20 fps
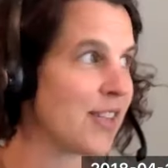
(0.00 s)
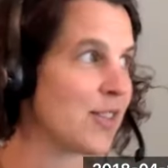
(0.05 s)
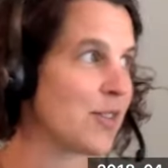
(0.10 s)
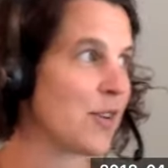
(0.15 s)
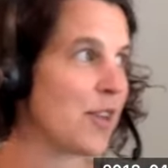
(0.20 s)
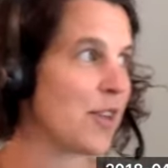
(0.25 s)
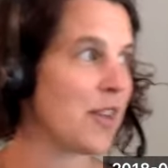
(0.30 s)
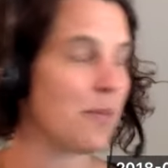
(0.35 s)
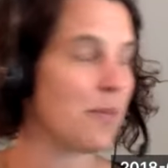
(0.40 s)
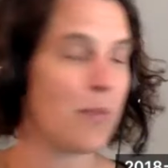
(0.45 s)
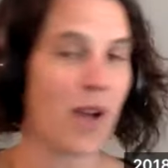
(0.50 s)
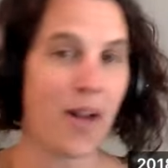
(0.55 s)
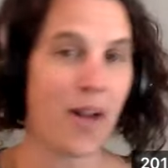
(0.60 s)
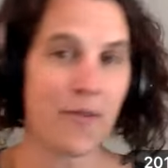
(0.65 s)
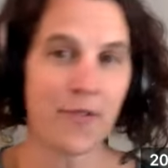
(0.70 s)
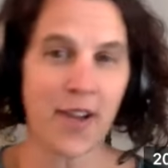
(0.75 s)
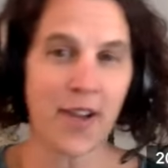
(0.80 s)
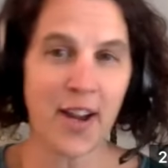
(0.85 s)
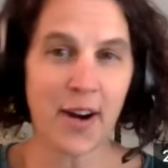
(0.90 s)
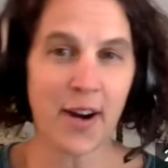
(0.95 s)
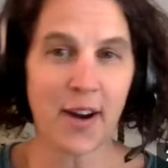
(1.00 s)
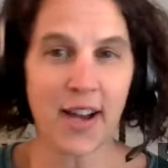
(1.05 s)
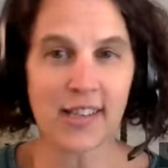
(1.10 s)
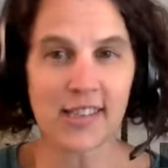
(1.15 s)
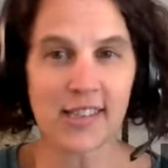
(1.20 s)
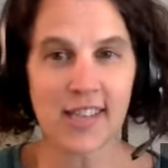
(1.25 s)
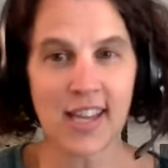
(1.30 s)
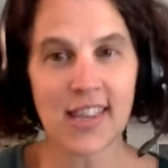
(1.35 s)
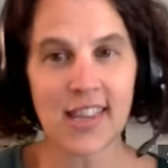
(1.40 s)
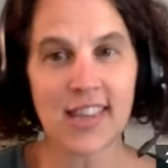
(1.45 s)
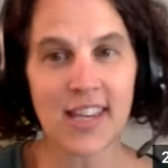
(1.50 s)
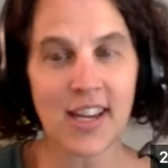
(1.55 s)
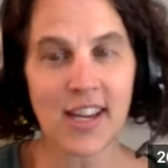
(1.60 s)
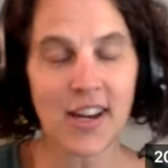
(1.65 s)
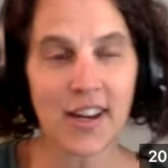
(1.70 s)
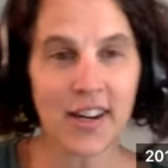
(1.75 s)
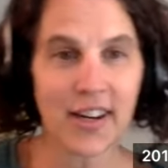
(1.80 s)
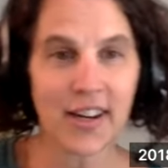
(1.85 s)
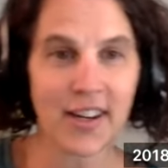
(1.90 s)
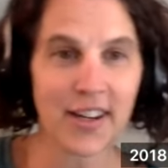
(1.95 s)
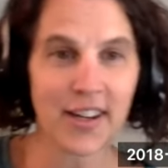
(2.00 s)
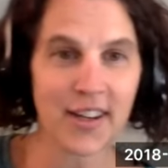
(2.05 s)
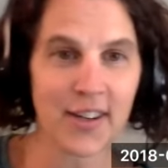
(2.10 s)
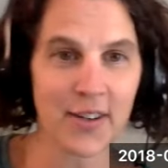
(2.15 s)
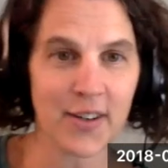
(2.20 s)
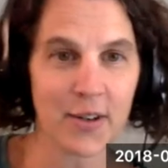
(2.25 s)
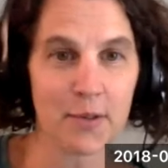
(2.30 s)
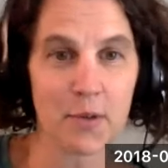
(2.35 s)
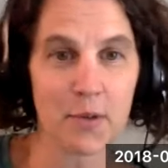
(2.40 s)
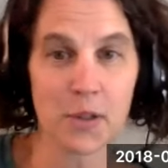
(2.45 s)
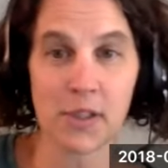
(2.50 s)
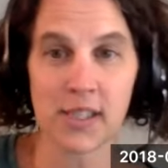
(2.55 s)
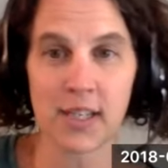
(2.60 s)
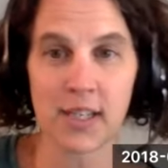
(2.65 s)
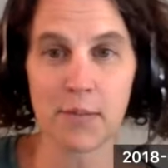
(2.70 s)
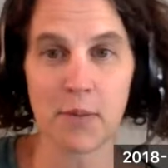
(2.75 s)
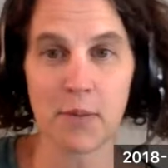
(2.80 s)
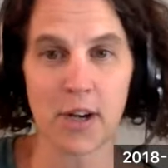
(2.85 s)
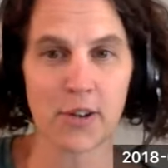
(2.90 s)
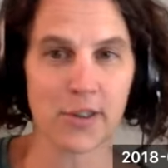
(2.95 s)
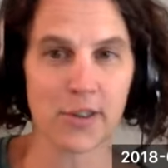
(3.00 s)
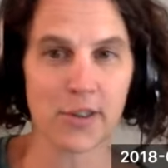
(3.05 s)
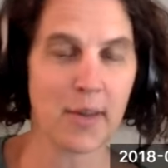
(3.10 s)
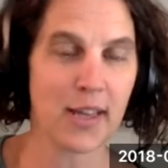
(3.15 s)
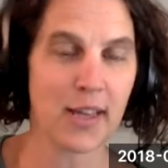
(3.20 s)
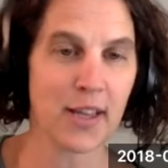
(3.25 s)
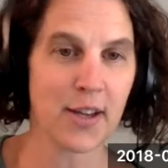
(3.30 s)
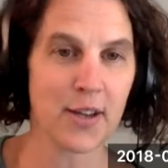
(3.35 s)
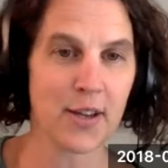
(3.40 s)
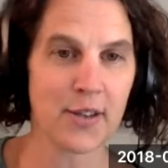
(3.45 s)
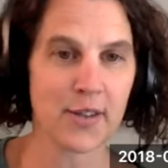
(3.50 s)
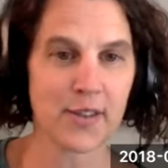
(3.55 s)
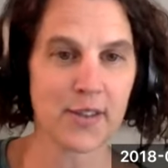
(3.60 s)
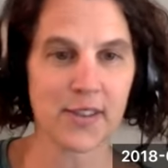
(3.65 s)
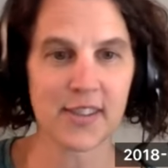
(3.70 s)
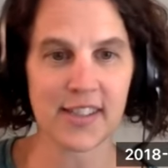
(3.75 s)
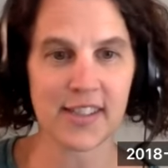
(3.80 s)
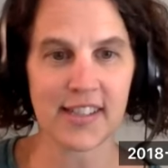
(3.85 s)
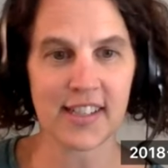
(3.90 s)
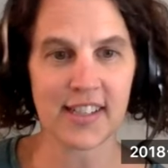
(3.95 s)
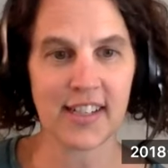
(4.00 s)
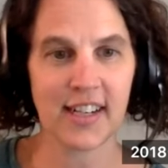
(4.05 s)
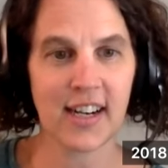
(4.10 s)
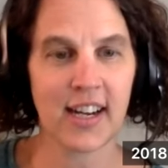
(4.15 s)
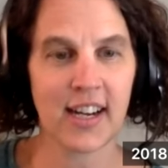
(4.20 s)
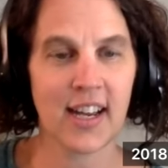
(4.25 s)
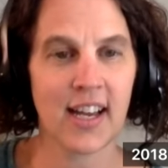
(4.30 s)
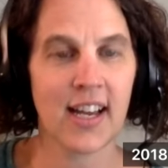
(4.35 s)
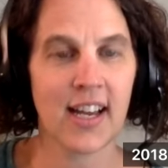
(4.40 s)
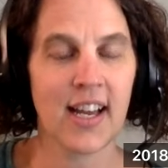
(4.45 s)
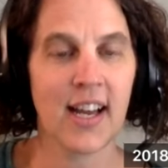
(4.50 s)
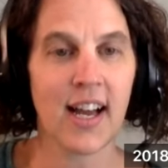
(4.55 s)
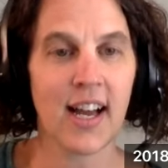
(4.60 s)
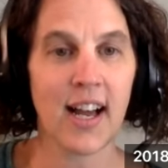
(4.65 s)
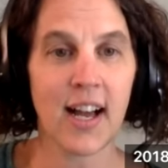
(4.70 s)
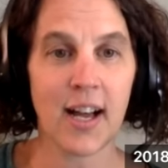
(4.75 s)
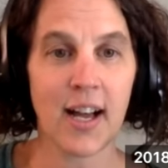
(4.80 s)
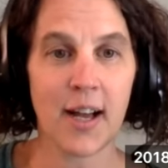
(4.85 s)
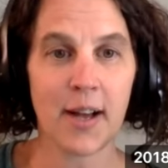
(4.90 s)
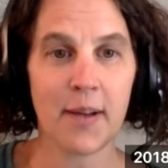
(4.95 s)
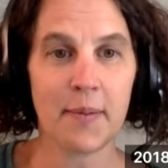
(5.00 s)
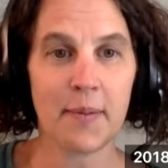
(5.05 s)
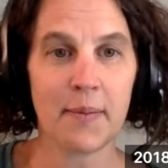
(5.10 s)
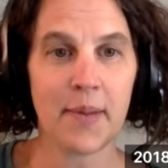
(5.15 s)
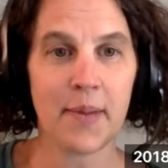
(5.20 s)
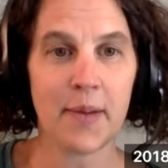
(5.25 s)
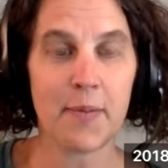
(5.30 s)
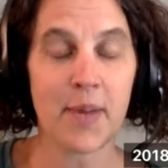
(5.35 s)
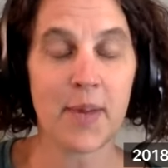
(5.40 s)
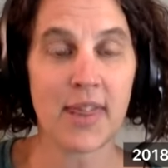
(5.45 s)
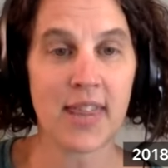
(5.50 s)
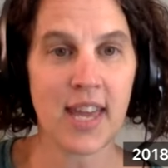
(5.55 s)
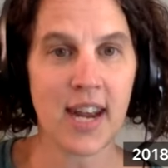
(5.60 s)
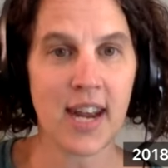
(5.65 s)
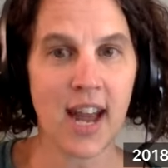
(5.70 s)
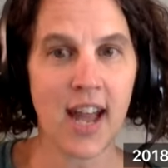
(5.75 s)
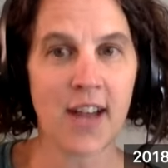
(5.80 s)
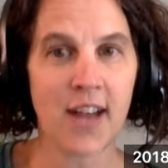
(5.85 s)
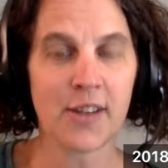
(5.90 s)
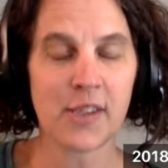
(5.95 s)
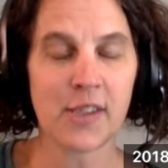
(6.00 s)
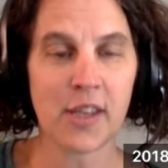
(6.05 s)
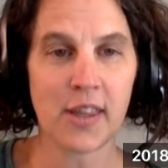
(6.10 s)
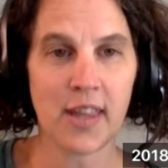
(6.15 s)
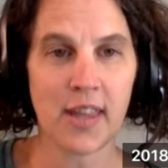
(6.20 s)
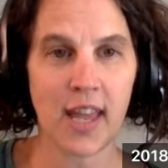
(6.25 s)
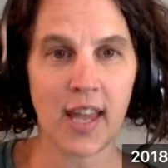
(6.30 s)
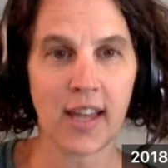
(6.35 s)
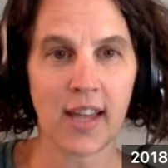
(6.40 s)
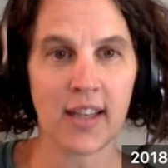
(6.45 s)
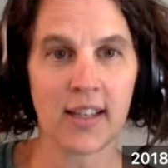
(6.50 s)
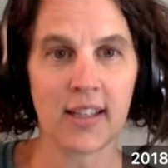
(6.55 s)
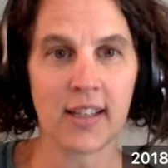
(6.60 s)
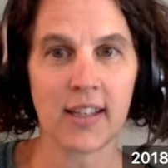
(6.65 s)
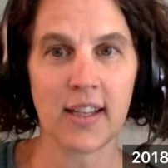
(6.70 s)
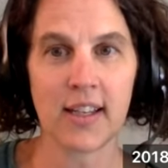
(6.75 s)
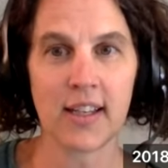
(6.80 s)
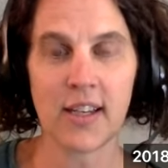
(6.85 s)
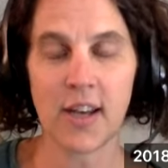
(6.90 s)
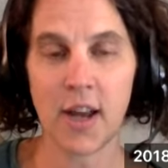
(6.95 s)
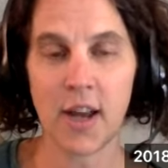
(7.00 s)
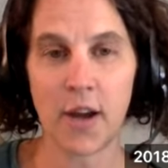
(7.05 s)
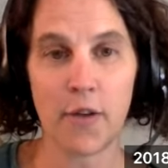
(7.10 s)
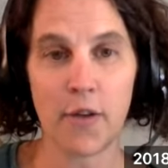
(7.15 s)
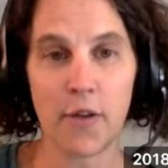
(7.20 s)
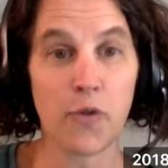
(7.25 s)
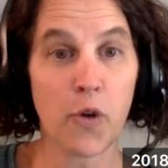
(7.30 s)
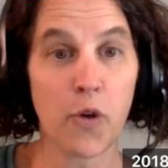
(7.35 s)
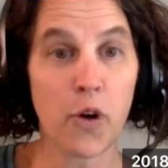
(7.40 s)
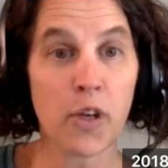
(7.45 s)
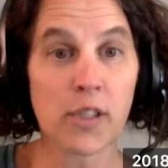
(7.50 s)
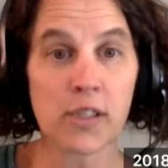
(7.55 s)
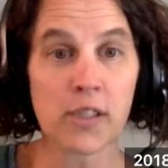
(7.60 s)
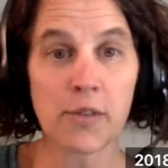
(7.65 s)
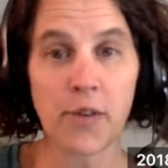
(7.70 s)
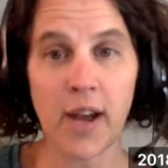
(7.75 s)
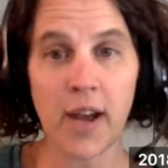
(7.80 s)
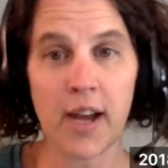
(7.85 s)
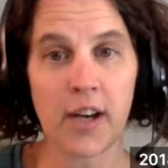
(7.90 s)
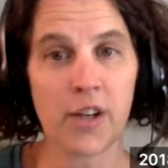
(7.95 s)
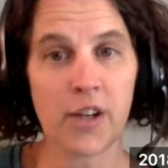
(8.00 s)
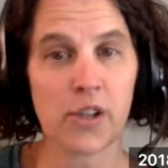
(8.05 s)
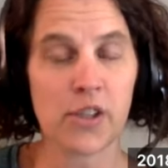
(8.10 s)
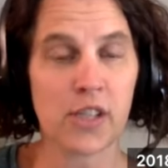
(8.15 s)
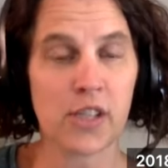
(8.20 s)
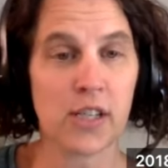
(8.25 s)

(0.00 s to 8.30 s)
or the bonfire outside in the yard or roasting marshmallows. Or, um, but then I also think, you know, forest fires and